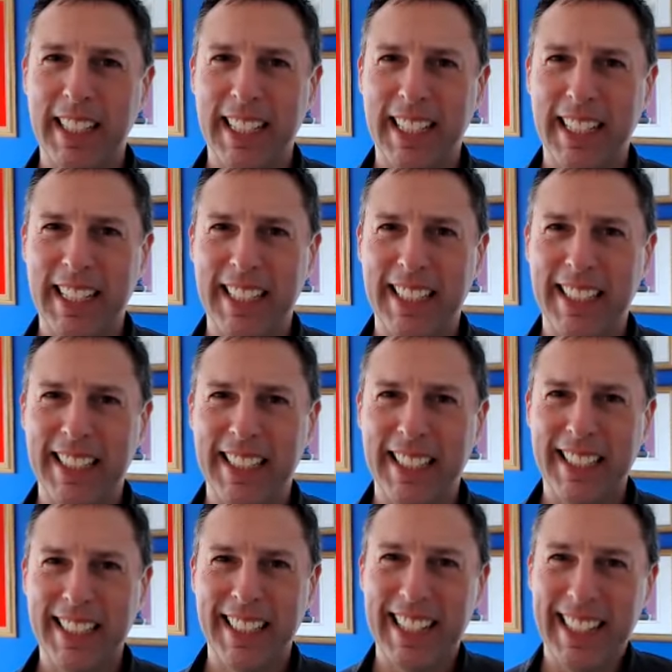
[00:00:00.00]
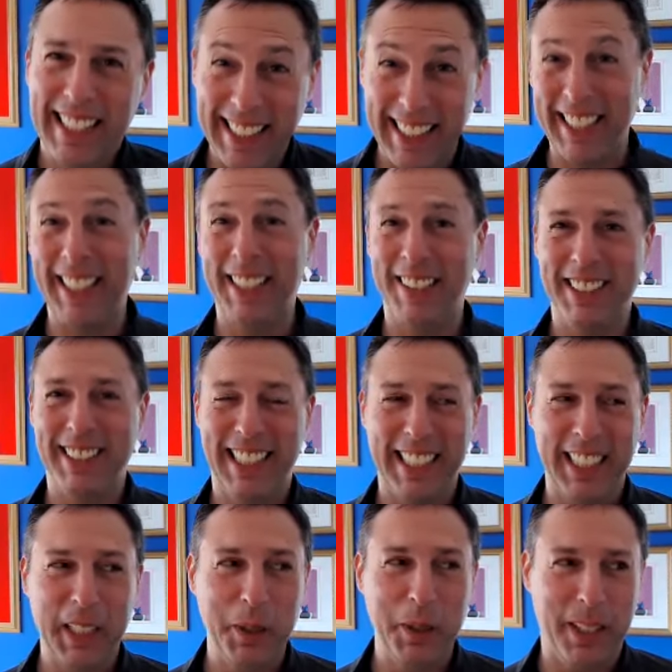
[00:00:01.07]
And it was
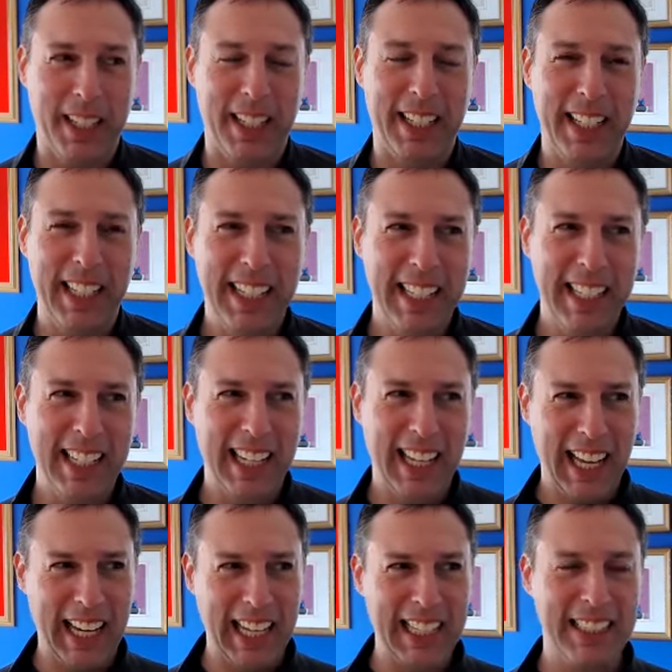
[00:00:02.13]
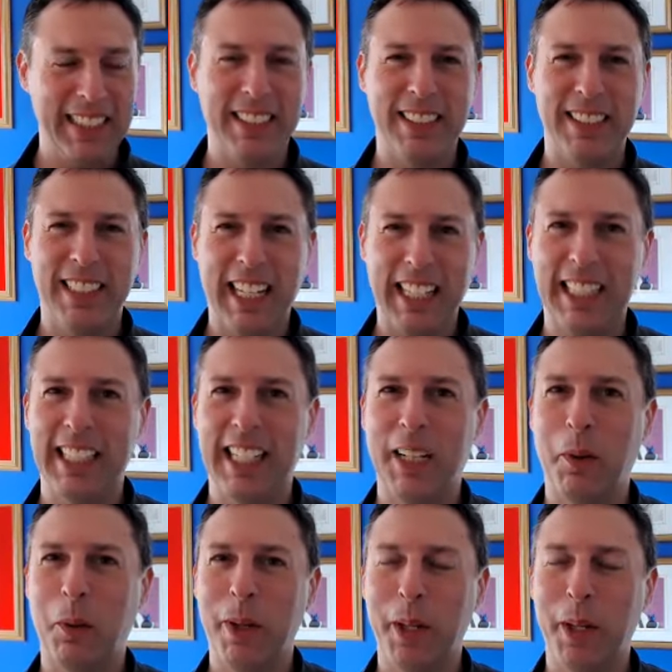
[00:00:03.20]
like, okay, I can
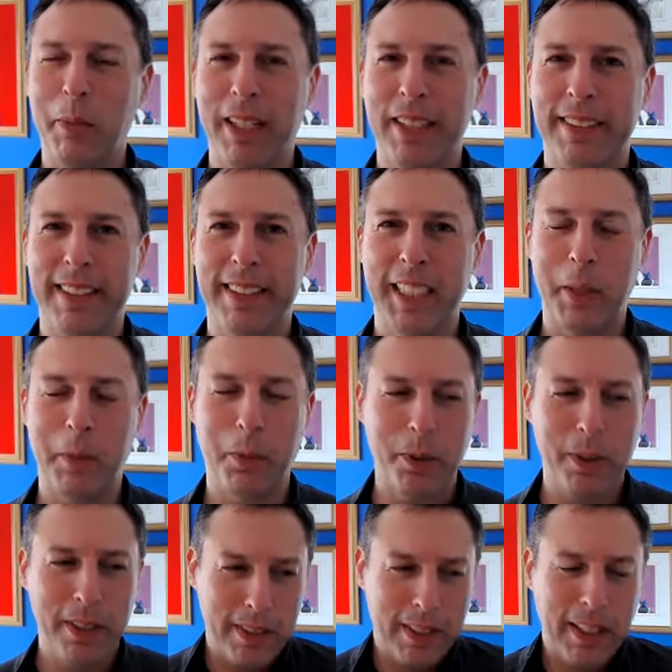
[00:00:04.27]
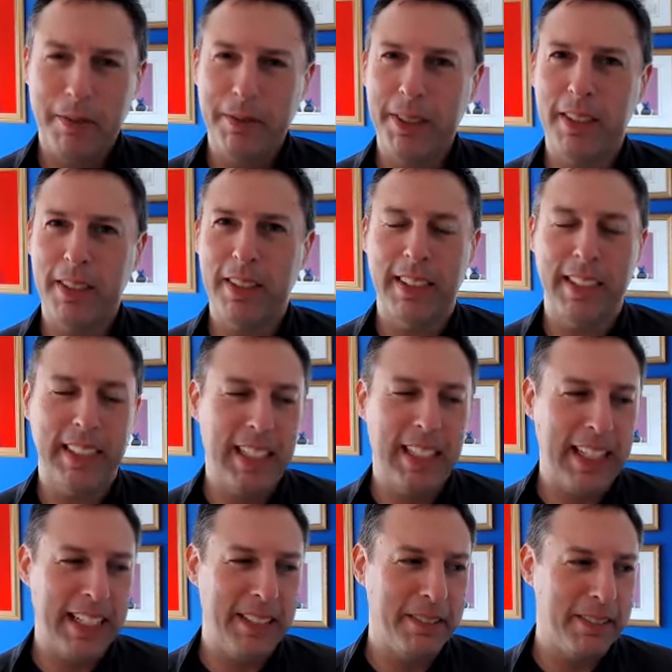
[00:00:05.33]
not worry about this anymore and feel good.
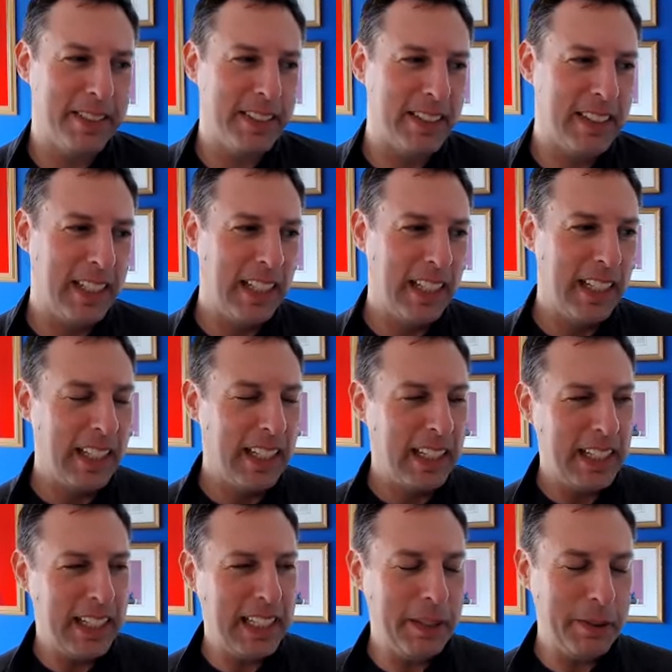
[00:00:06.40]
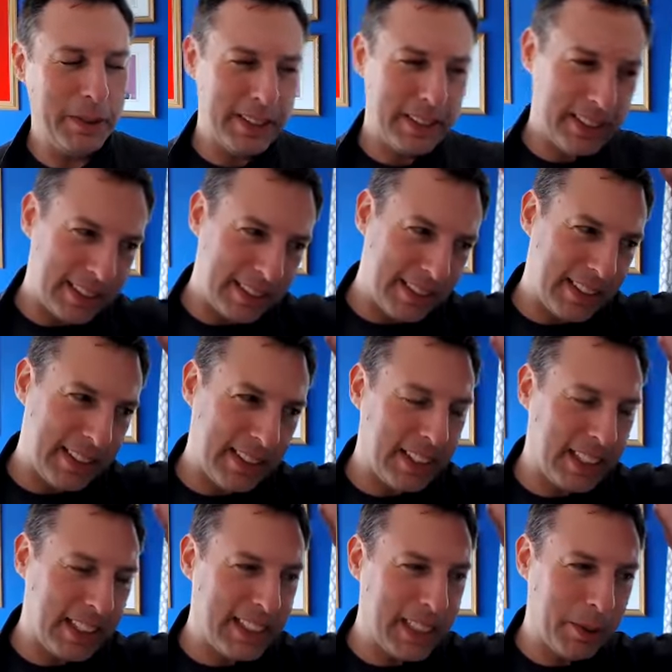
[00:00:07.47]
And it was
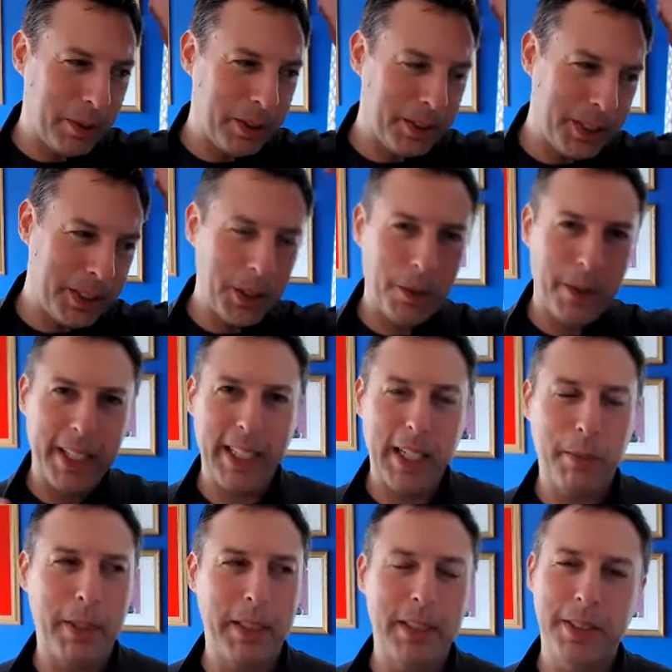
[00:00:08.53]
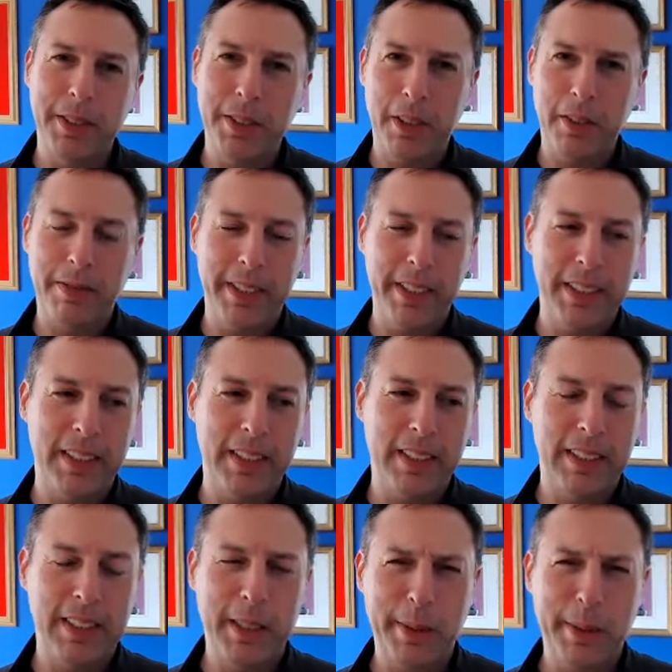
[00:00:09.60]
things that were showing up on the surface
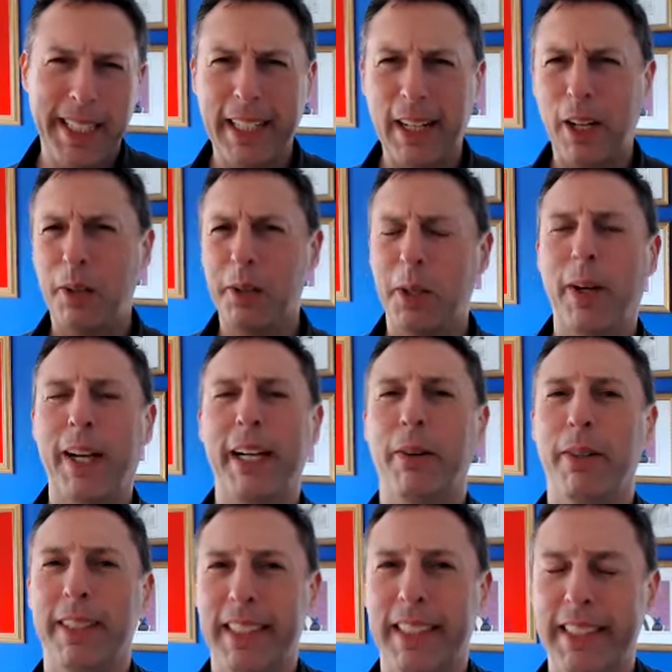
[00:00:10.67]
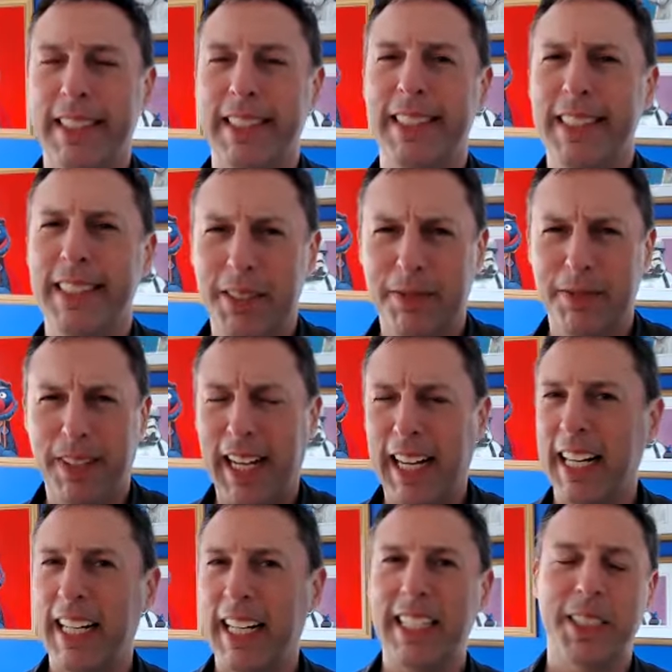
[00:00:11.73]
to be like, oh no, I know what this is. This is
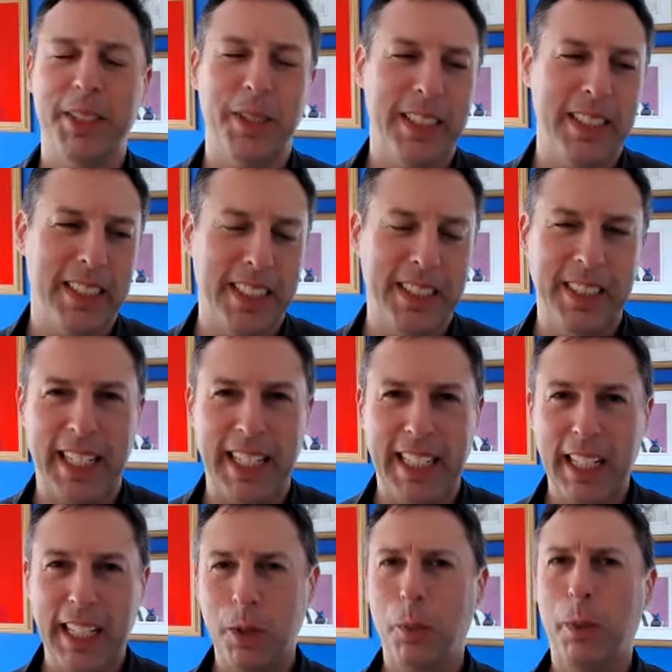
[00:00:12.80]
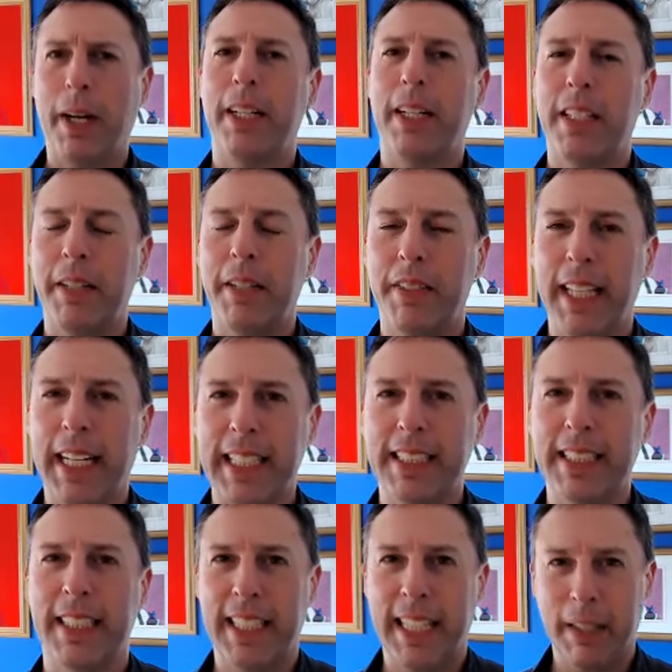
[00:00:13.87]
fine. I can address this. Like wanting to leave a
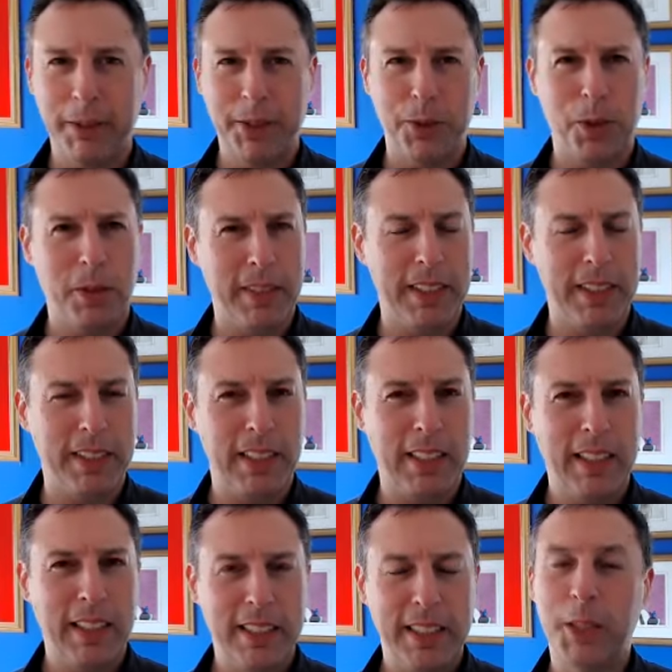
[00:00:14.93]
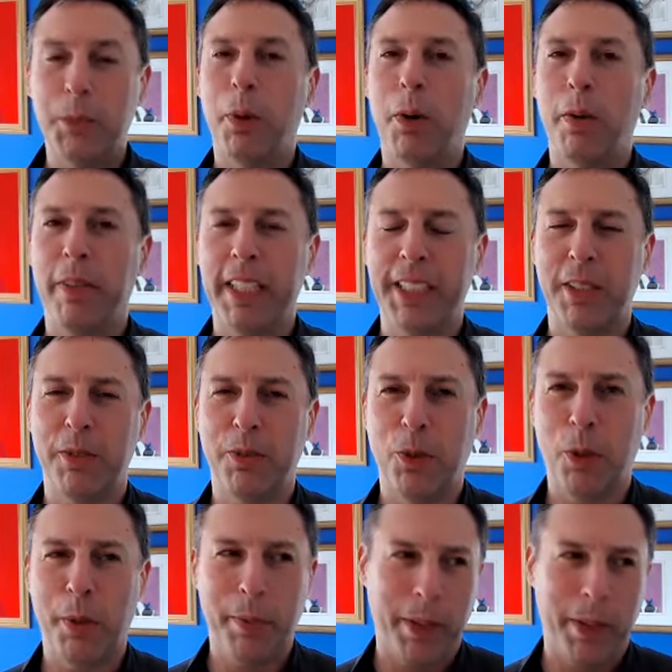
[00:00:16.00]
legacy. That was sort of this motivation
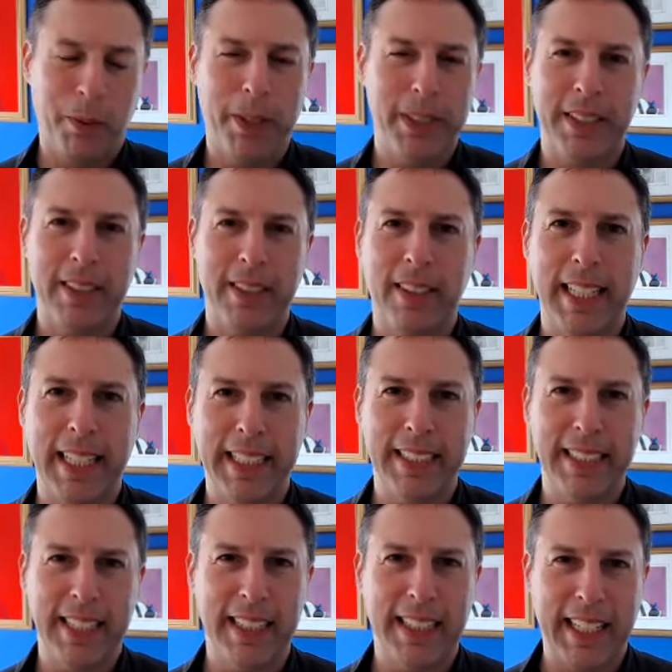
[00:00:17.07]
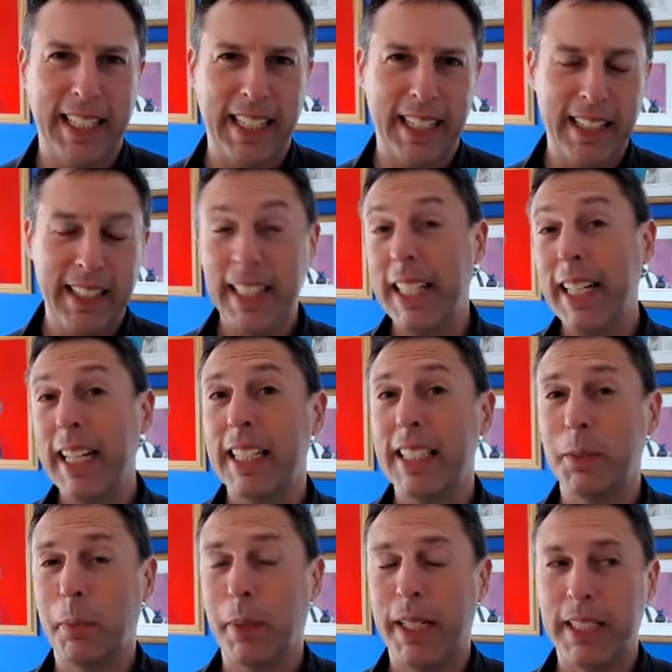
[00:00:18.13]
for me, but it wasn't the legacy. Like it
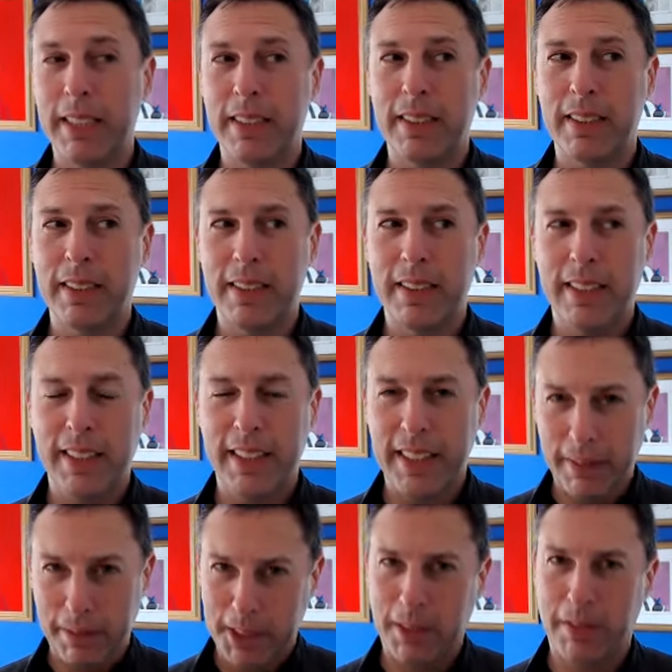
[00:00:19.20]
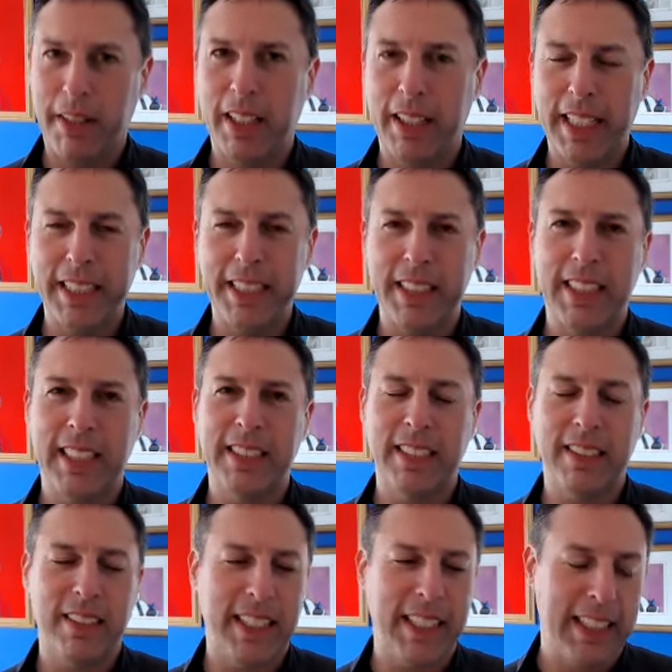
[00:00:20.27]
is, but it was the validation that's
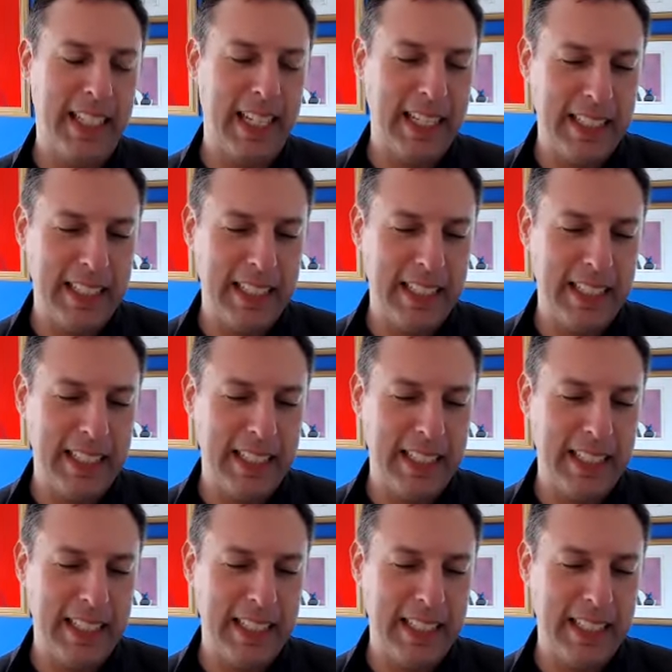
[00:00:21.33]
underneath that.